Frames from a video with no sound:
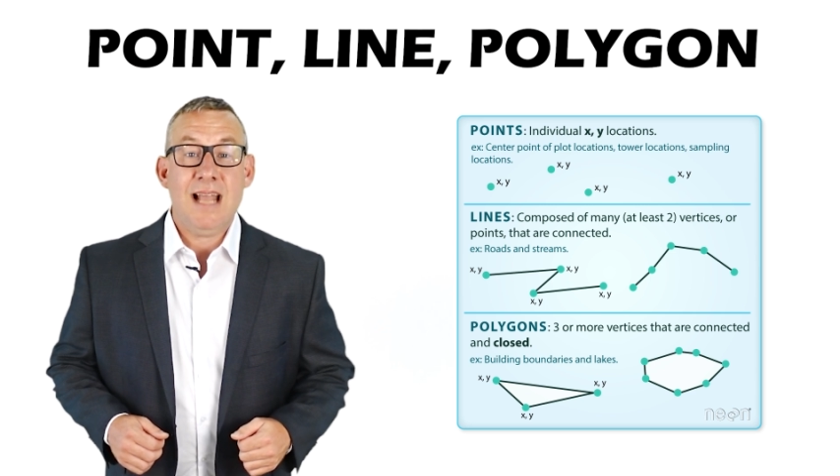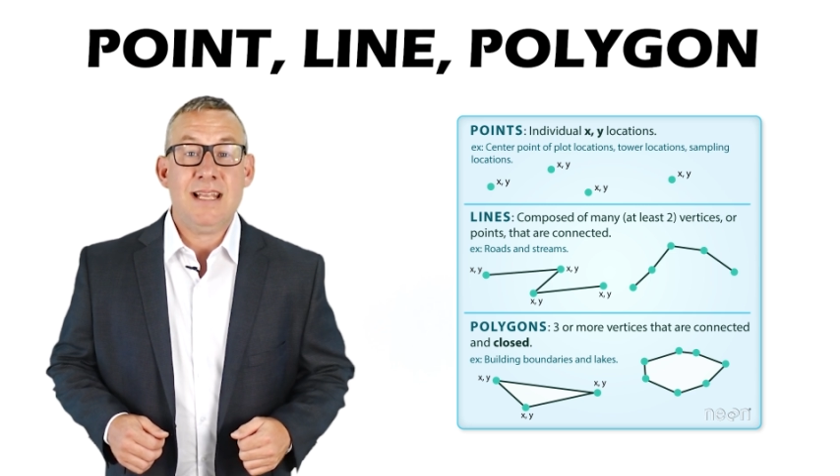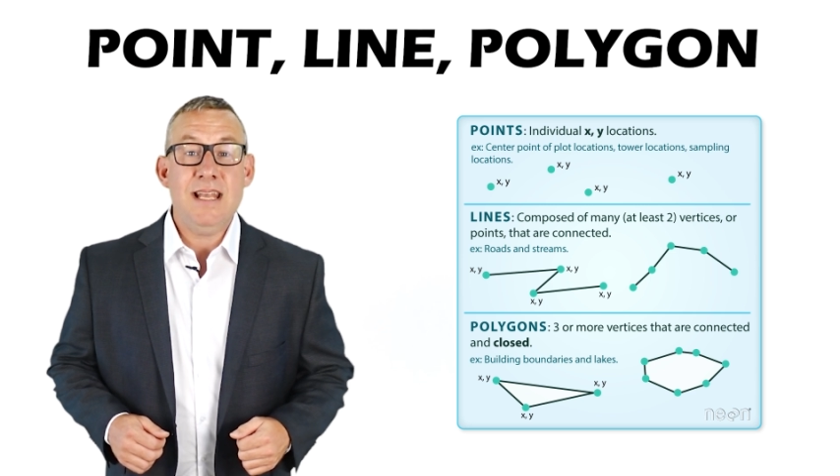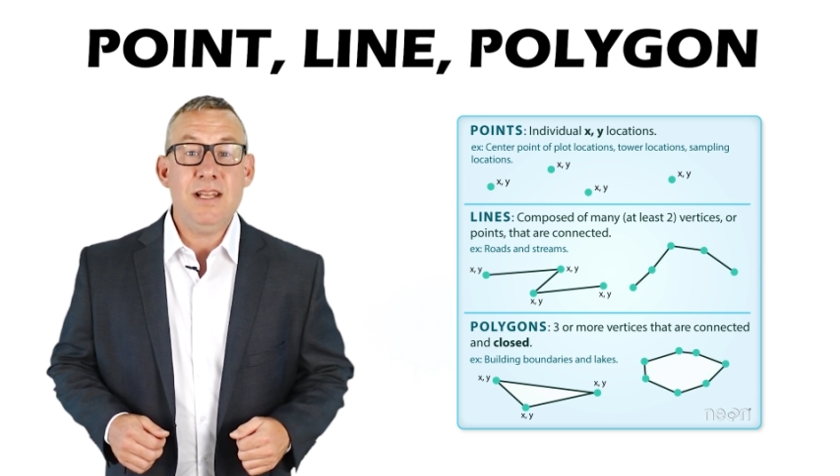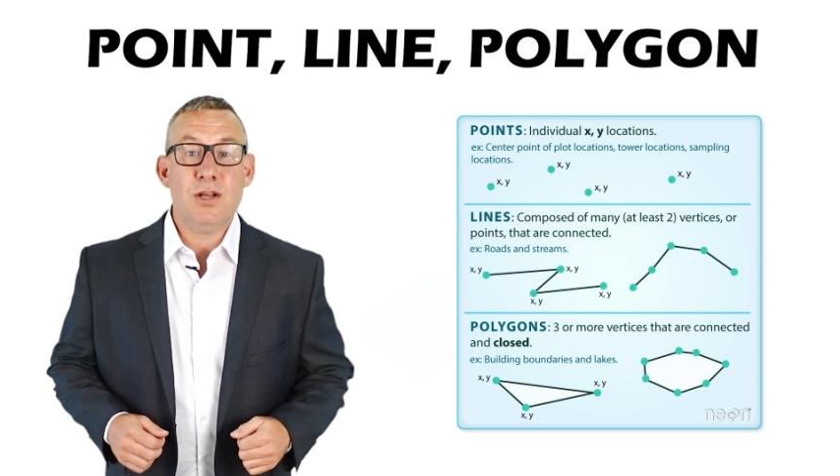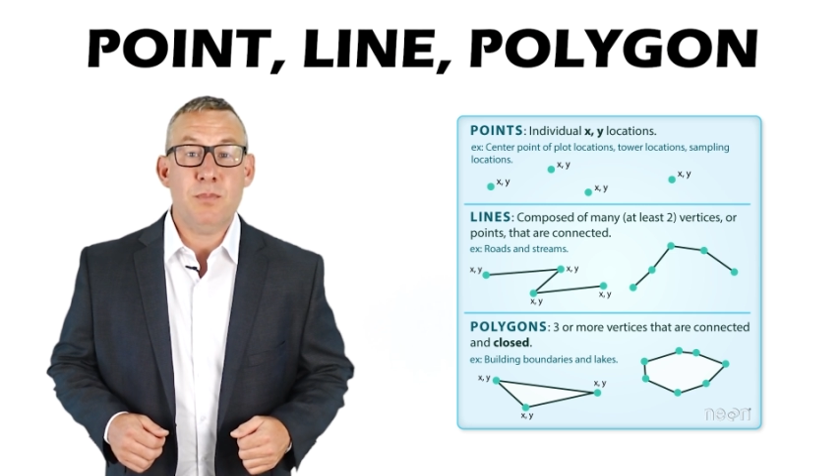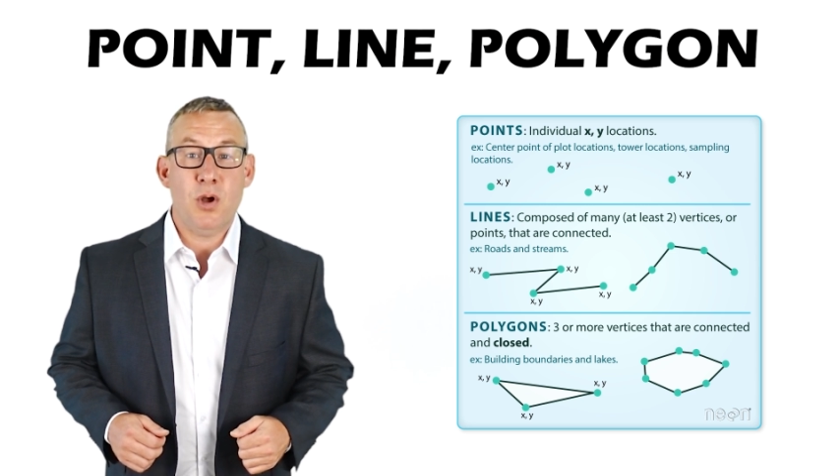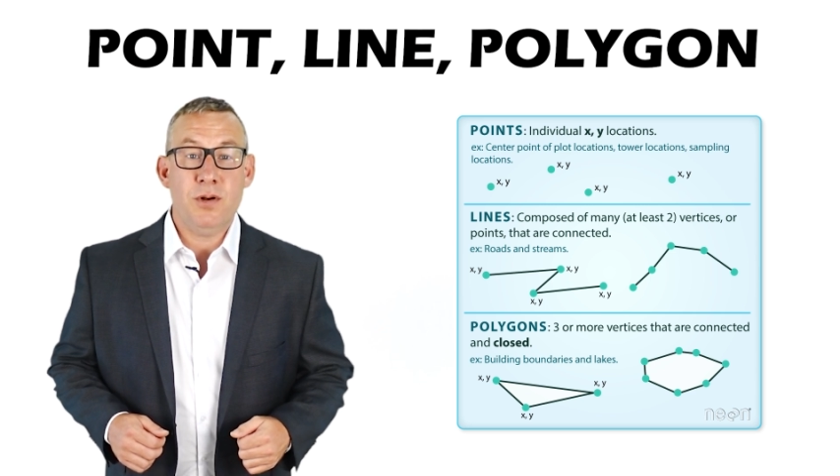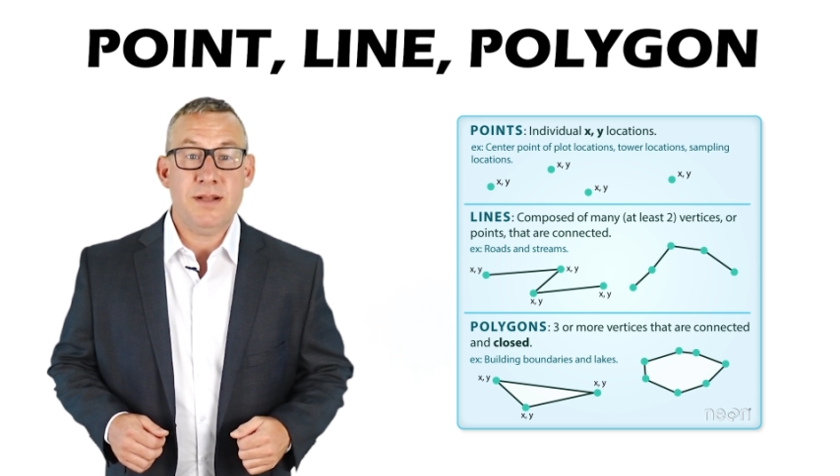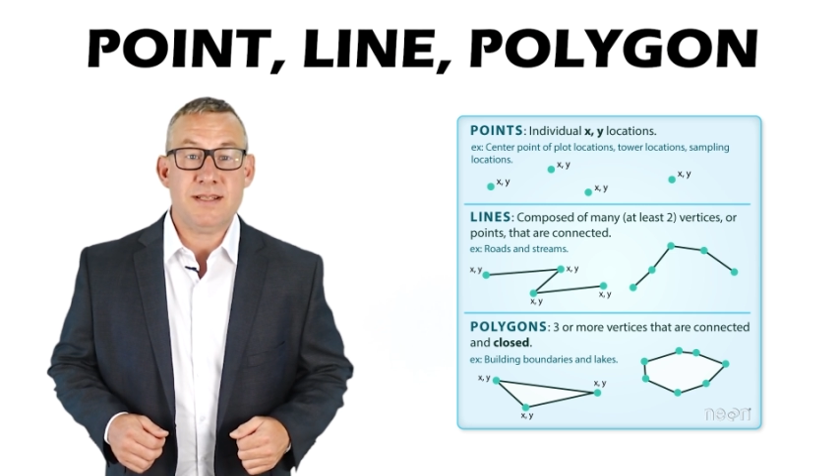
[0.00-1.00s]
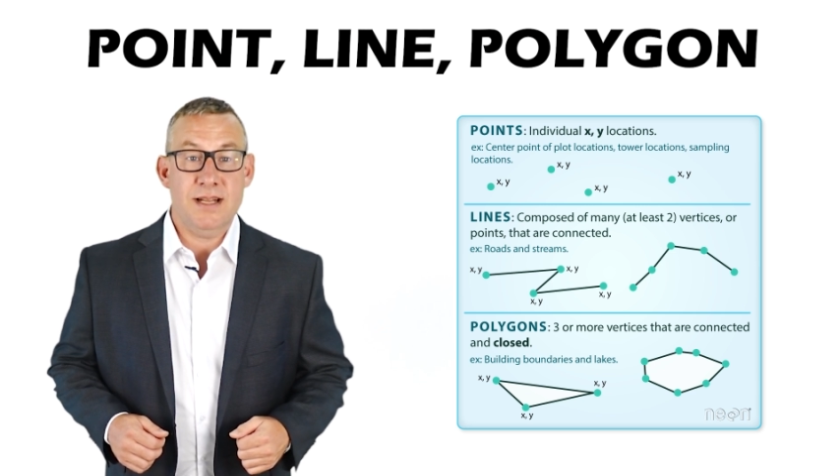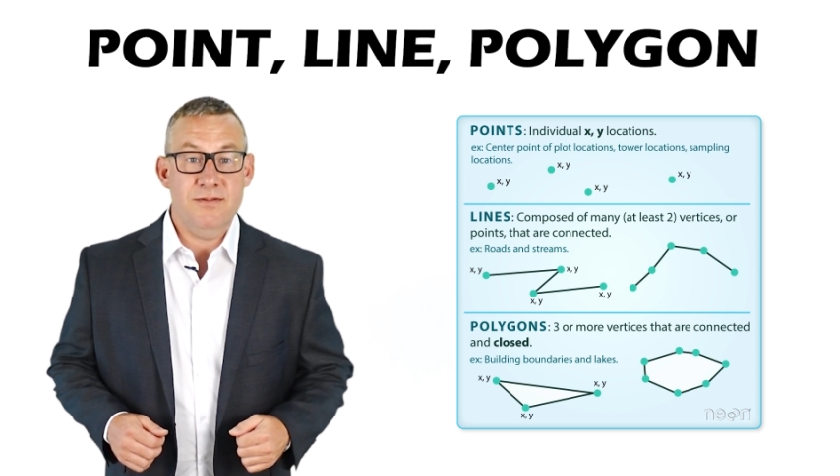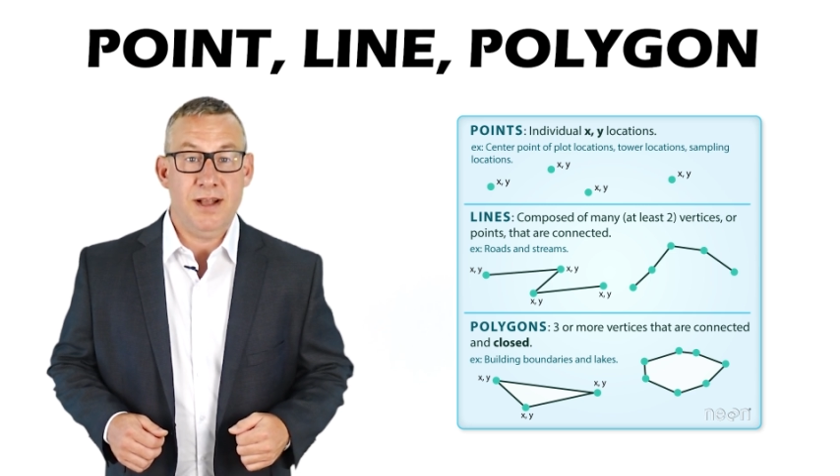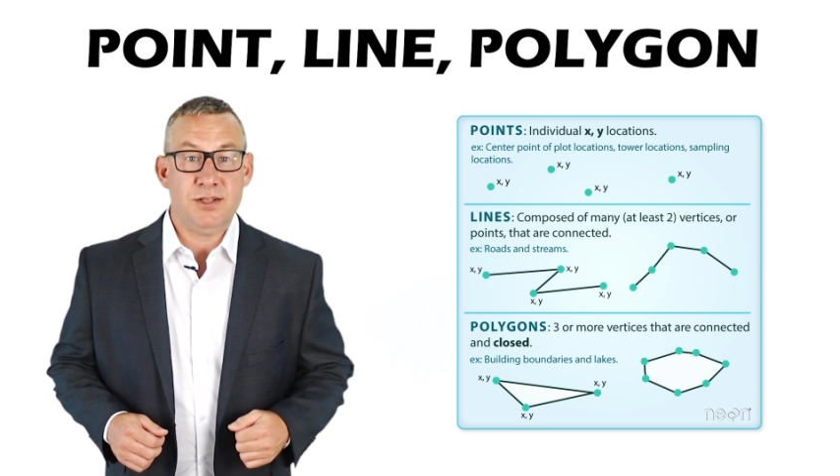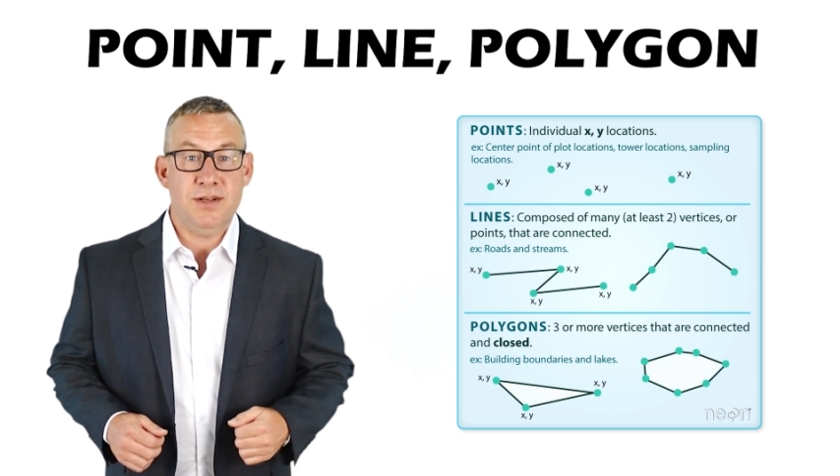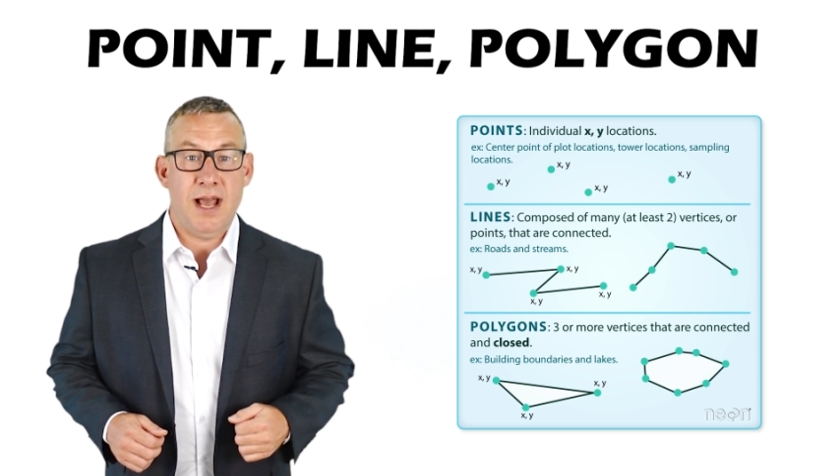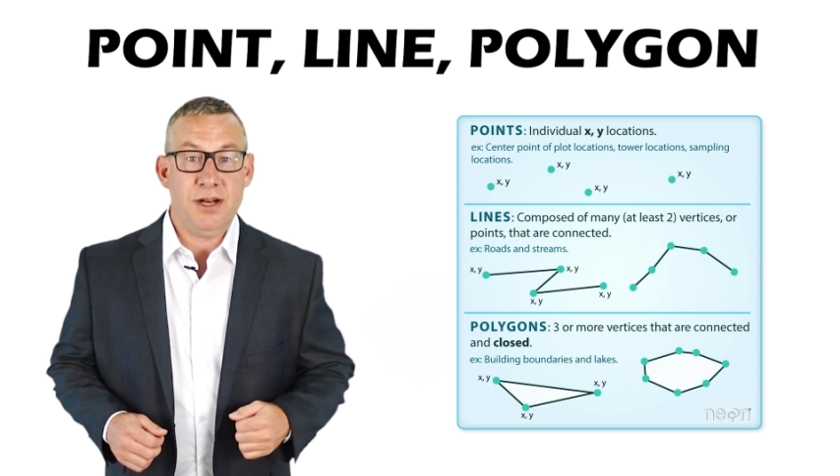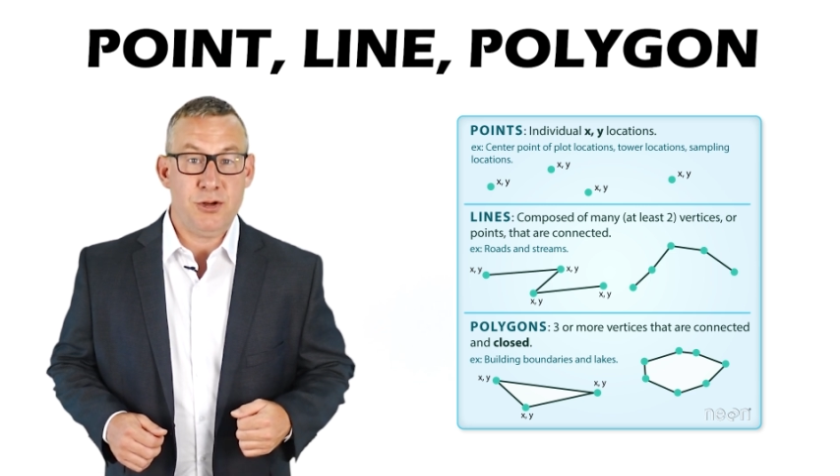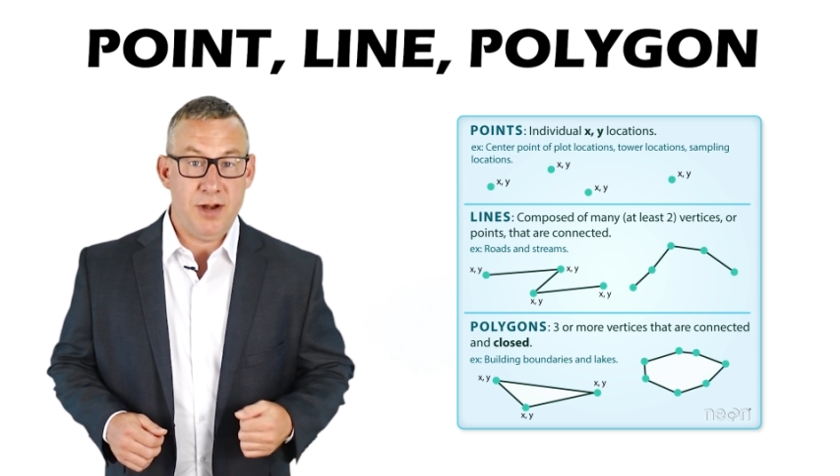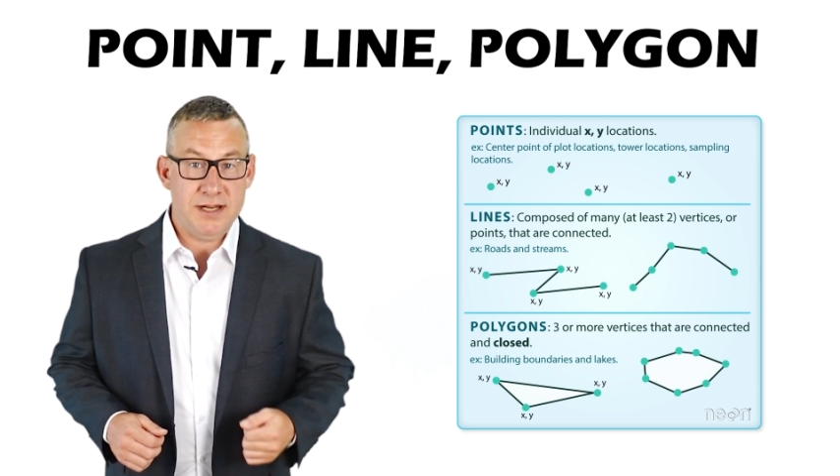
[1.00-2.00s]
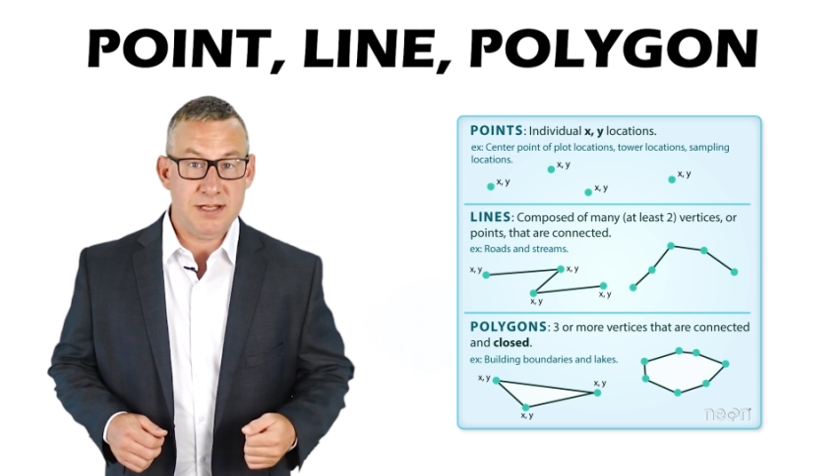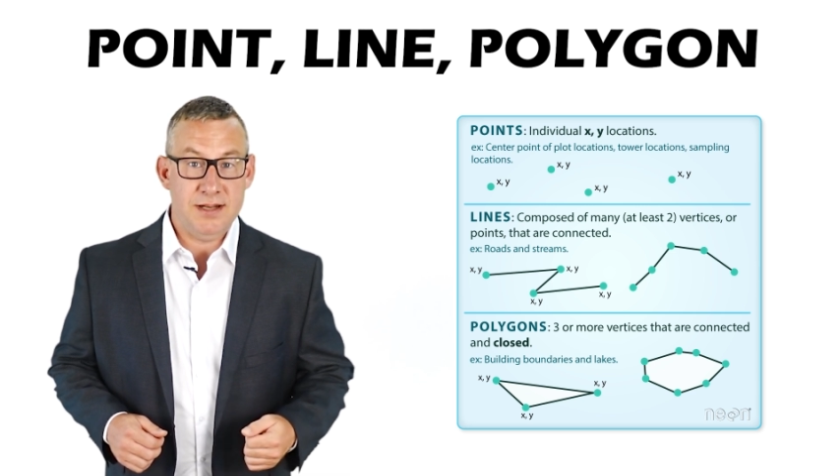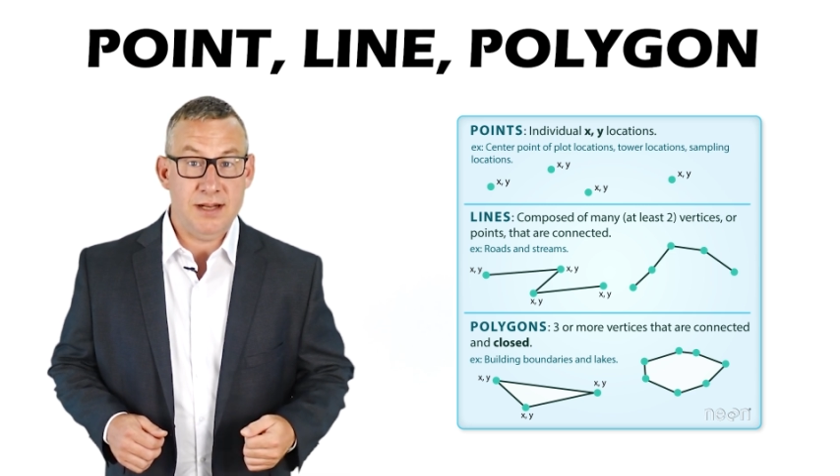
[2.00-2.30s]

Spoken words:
Key components in vector data creation